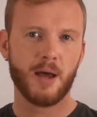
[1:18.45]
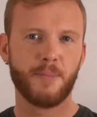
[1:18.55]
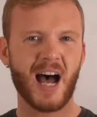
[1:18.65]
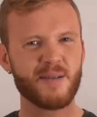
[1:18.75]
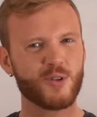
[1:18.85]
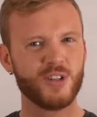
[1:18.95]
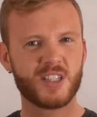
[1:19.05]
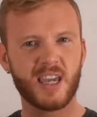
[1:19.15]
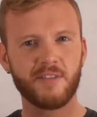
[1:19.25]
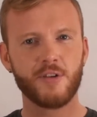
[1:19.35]
But I'm going to
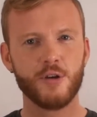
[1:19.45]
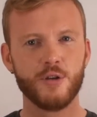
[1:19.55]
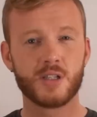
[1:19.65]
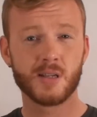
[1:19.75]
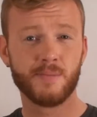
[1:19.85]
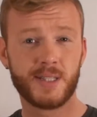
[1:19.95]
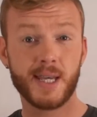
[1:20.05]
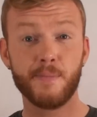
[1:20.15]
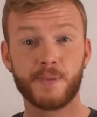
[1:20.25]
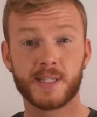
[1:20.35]
give you some
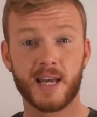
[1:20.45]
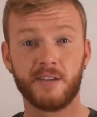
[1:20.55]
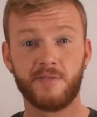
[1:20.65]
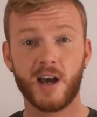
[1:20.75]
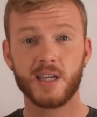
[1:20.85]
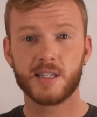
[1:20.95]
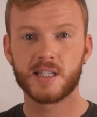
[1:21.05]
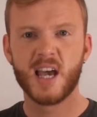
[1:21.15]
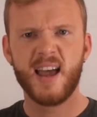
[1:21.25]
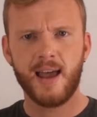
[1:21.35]
tips and
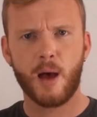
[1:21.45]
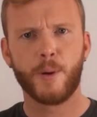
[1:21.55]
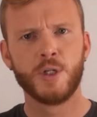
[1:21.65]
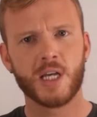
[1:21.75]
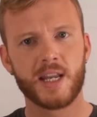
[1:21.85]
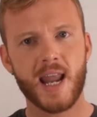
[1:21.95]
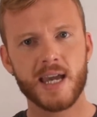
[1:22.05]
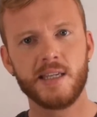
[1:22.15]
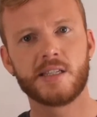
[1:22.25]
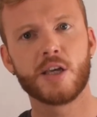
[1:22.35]
advice about a
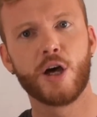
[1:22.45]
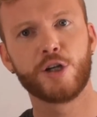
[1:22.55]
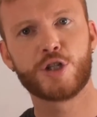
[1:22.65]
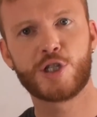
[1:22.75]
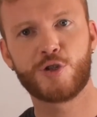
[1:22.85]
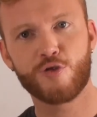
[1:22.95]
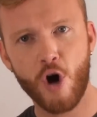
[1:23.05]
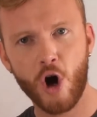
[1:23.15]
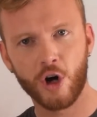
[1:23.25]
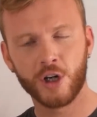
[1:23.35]
nice,
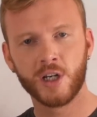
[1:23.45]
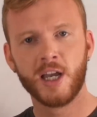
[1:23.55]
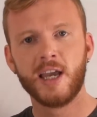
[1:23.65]
strong